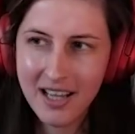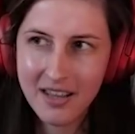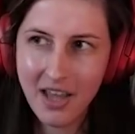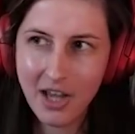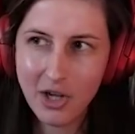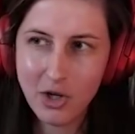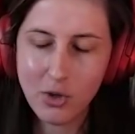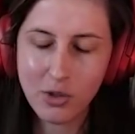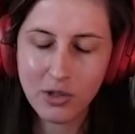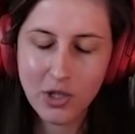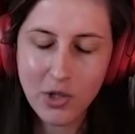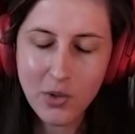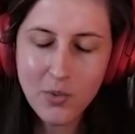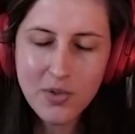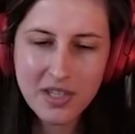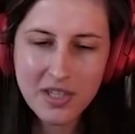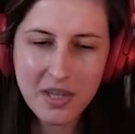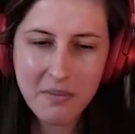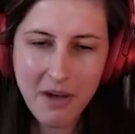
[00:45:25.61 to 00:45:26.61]
that you'll
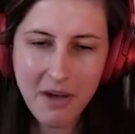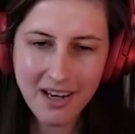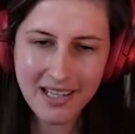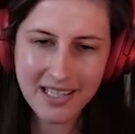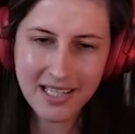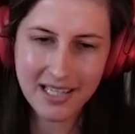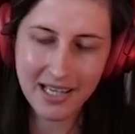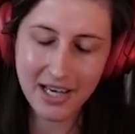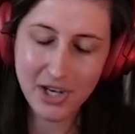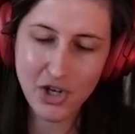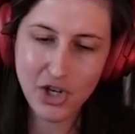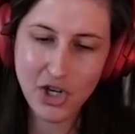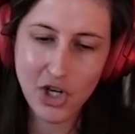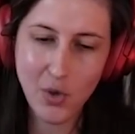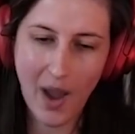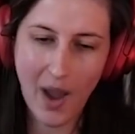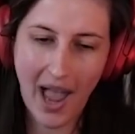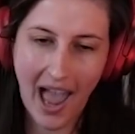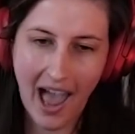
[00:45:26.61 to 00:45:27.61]
lose the monetization
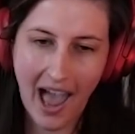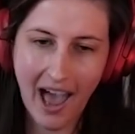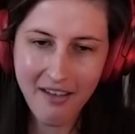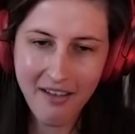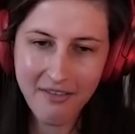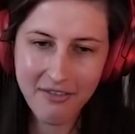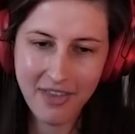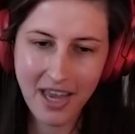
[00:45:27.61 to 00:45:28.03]
you have